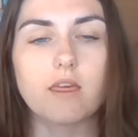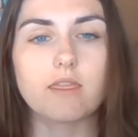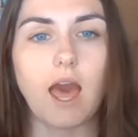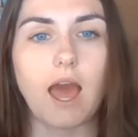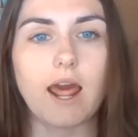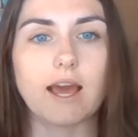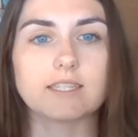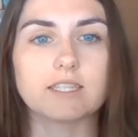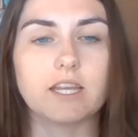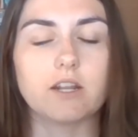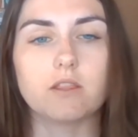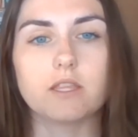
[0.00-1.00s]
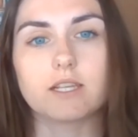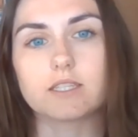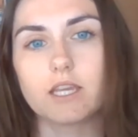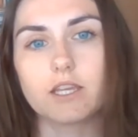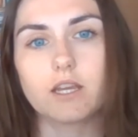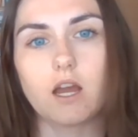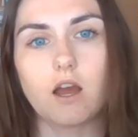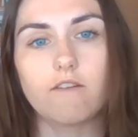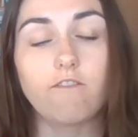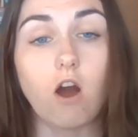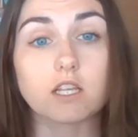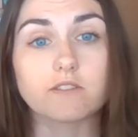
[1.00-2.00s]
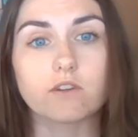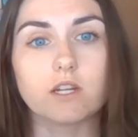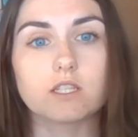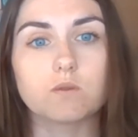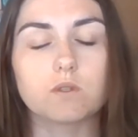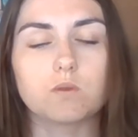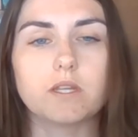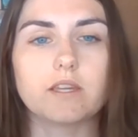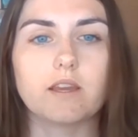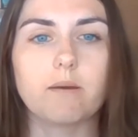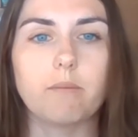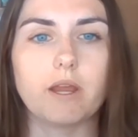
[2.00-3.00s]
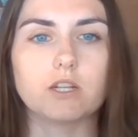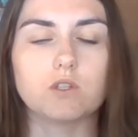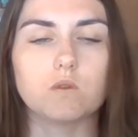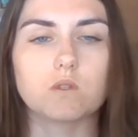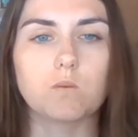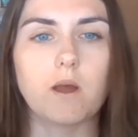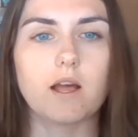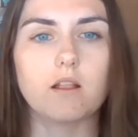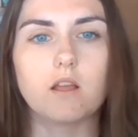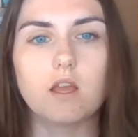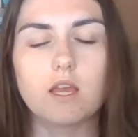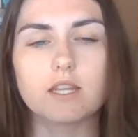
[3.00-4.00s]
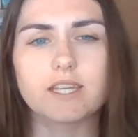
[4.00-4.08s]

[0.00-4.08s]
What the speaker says: that has data on things like phosphorus, which we can compare to as well,